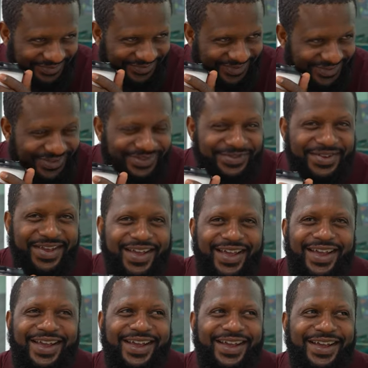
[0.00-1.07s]
What kind
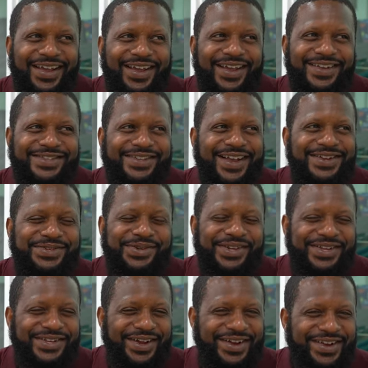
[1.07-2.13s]
of coffee? It's
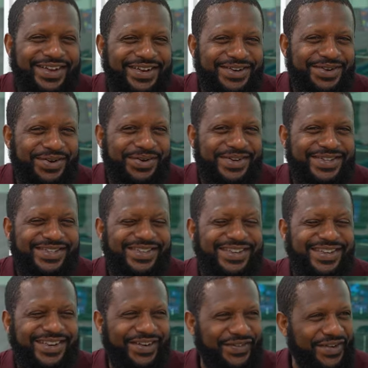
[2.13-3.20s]
actually Dunkin' Donuts in
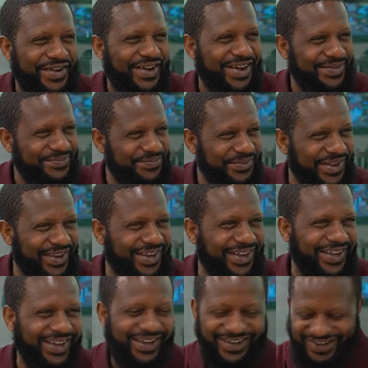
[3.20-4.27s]
a different cup. Oh,
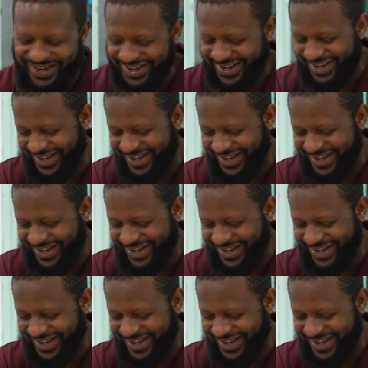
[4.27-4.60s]
no.